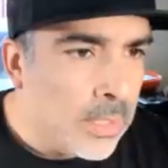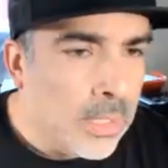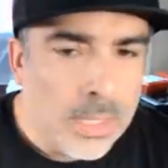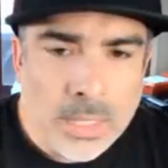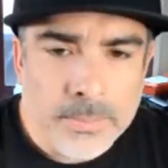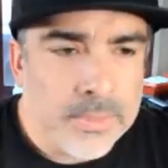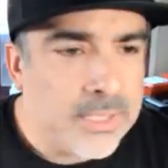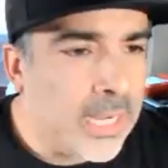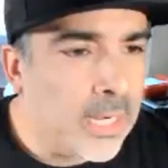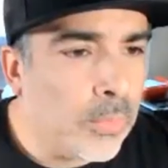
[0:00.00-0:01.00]
Uh,
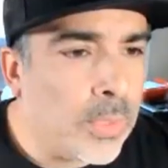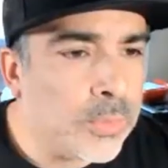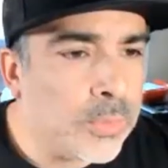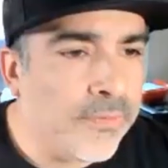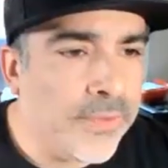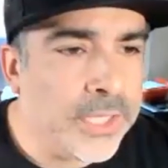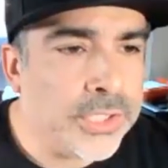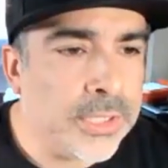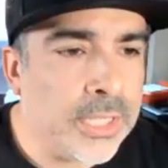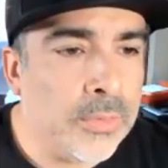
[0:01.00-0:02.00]
Dan, what's one
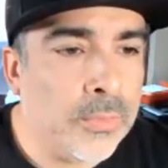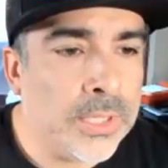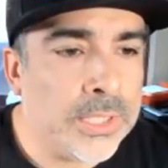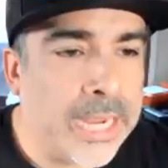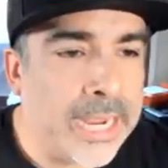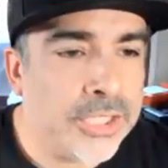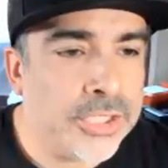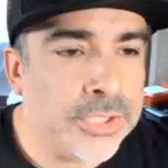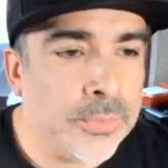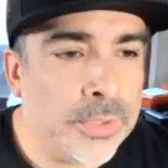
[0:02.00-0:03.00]
feature that you wish
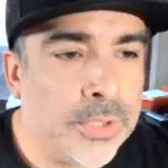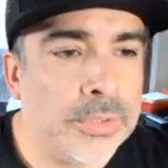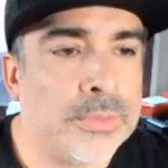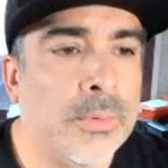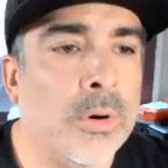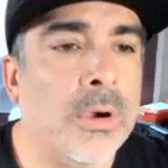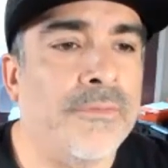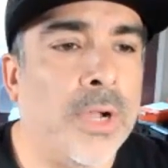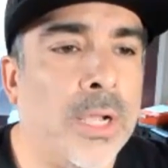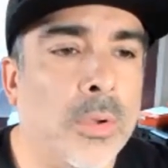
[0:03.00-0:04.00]
agents would use more on
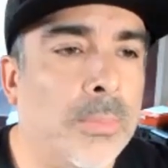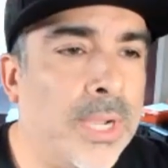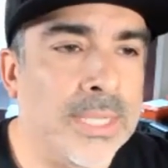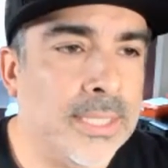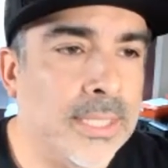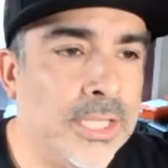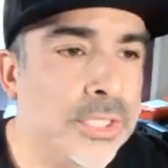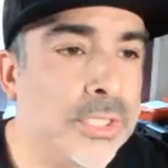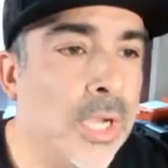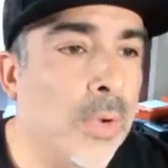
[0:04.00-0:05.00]
follow up boss that they
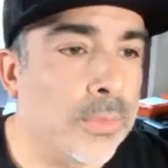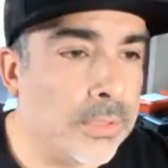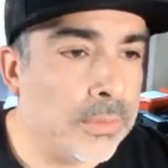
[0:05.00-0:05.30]
just don't?